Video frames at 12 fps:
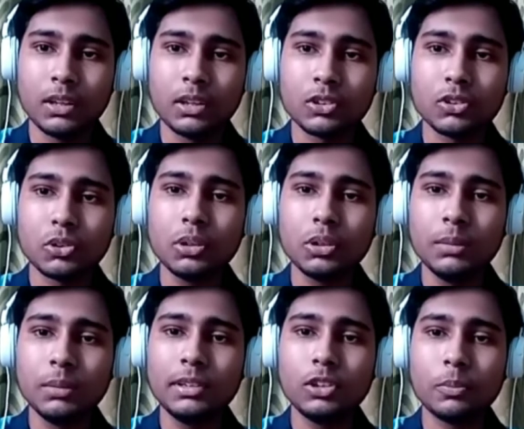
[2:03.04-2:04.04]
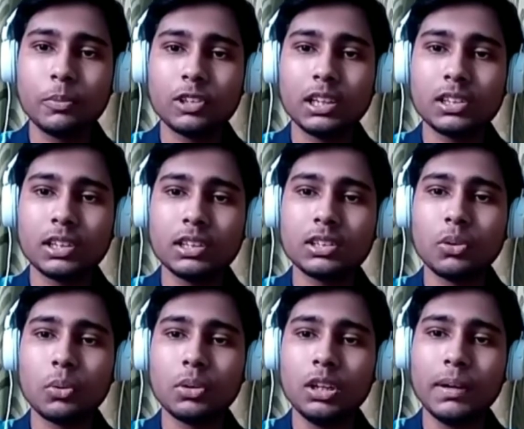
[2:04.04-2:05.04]
So don't limit your potentials
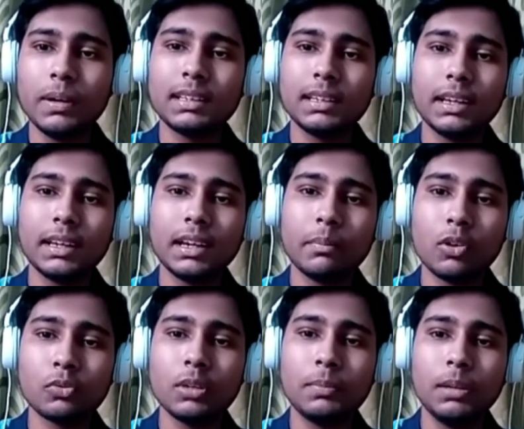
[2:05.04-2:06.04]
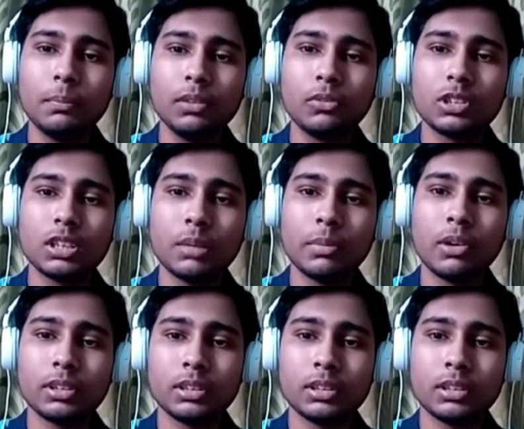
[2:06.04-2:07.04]
only by thinking about what people would say
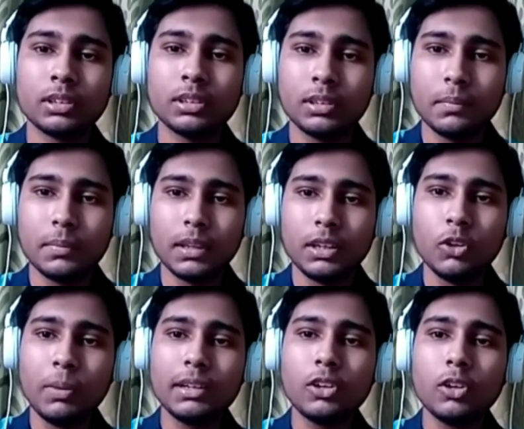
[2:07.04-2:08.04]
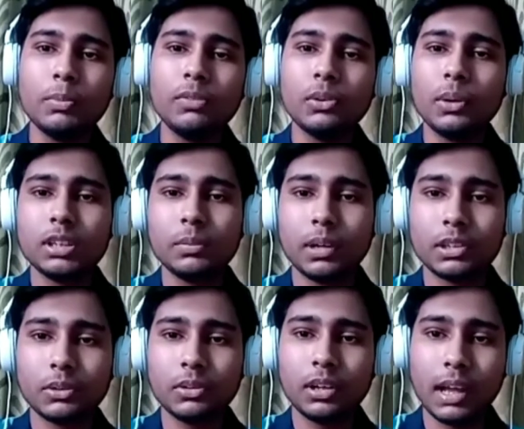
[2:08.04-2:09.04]
about it. You might not be fluent in a
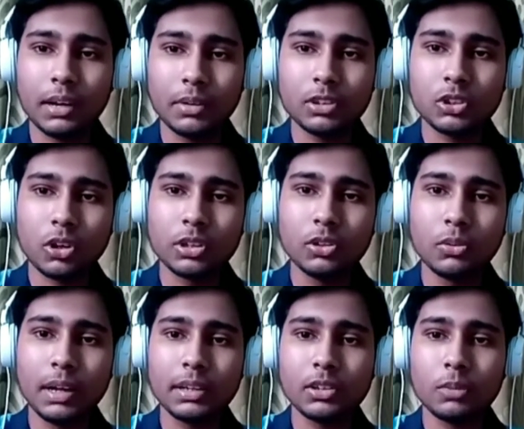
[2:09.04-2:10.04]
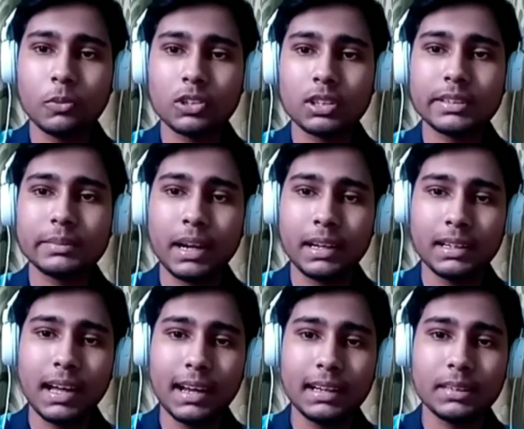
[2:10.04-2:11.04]
particular language, or you might not possess
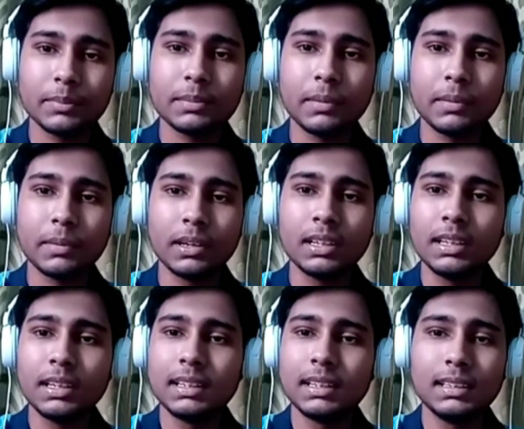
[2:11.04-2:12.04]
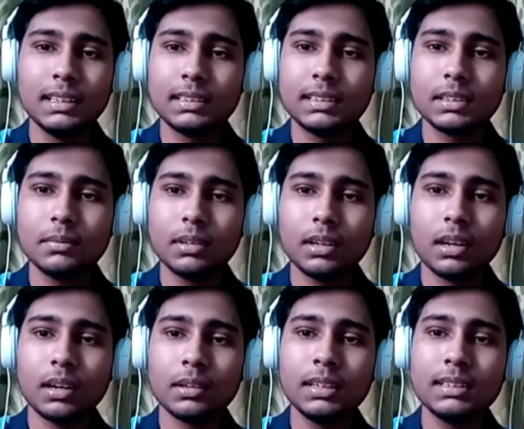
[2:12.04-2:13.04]
branded items, but these doesn't uh,
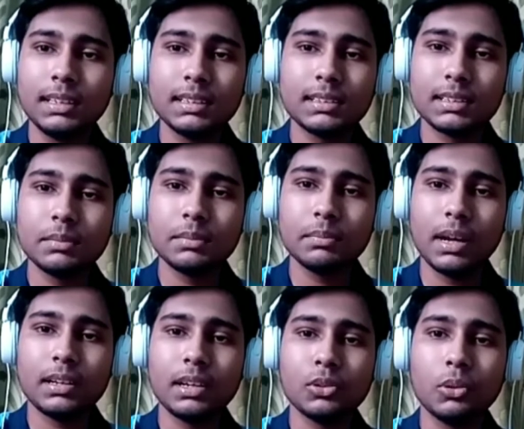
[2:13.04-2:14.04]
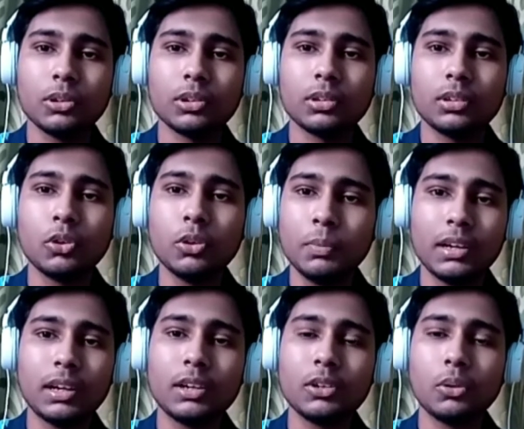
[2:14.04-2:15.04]
these things doesn't matter at all. Don't matter
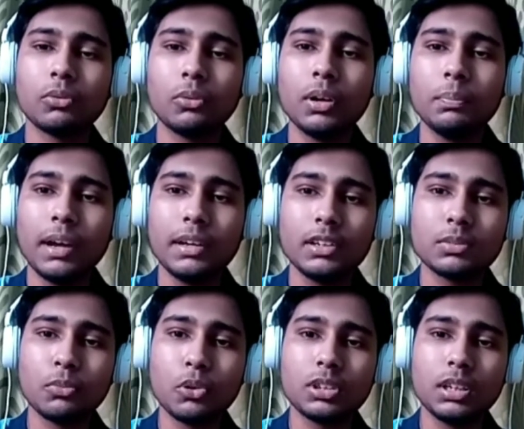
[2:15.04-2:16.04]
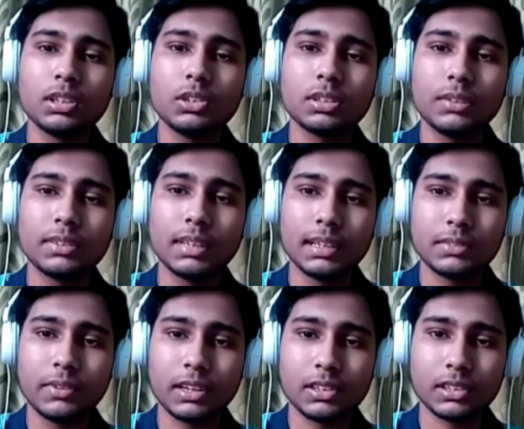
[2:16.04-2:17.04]
at all. What matters most is your
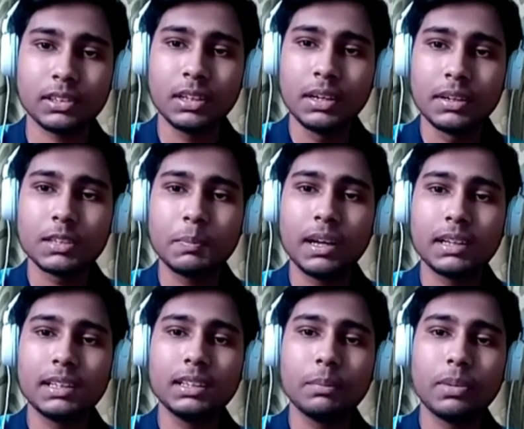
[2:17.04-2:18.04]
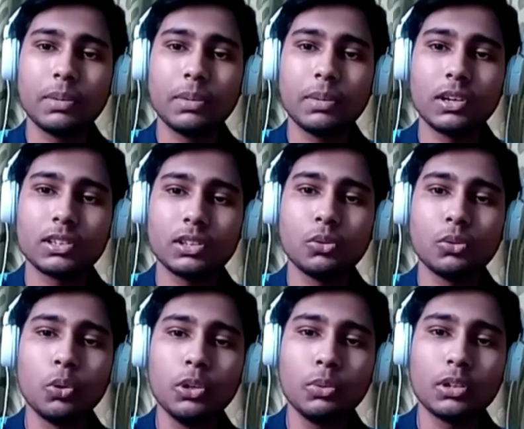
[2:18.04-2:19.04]
self-satisfaction, respecting the person who you
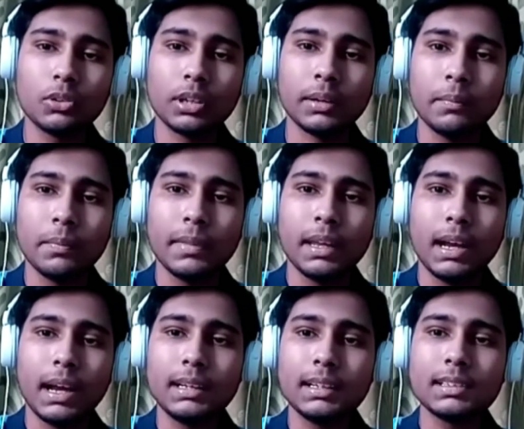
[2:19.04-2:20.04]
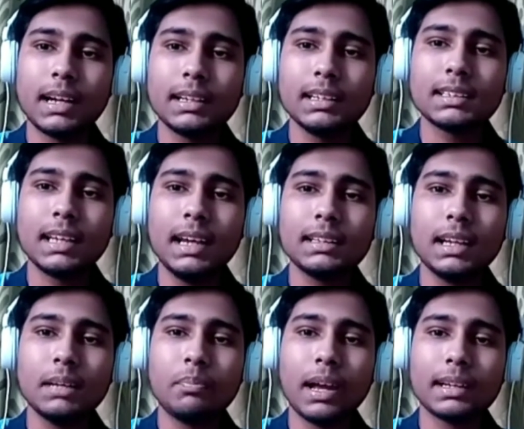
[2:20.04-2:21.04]
are today and it is rightly said
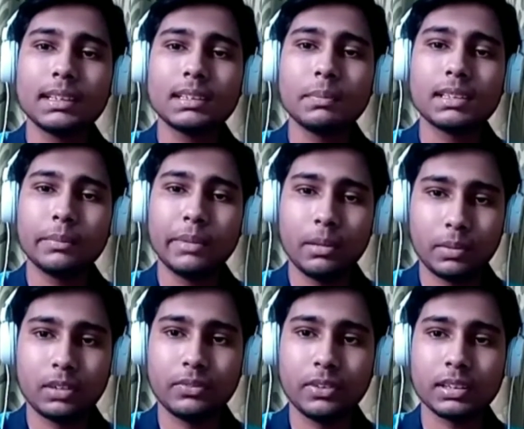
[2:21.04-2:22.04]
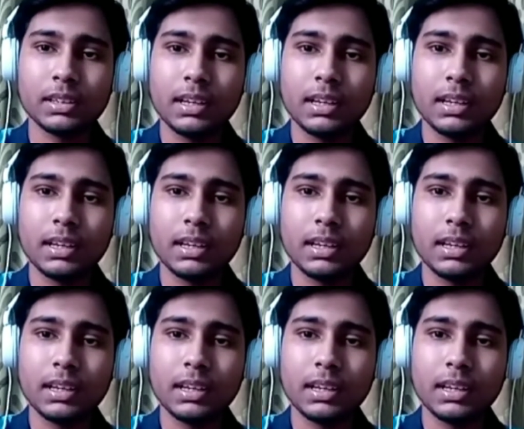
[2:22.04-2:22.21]
that practice makes a man perfect.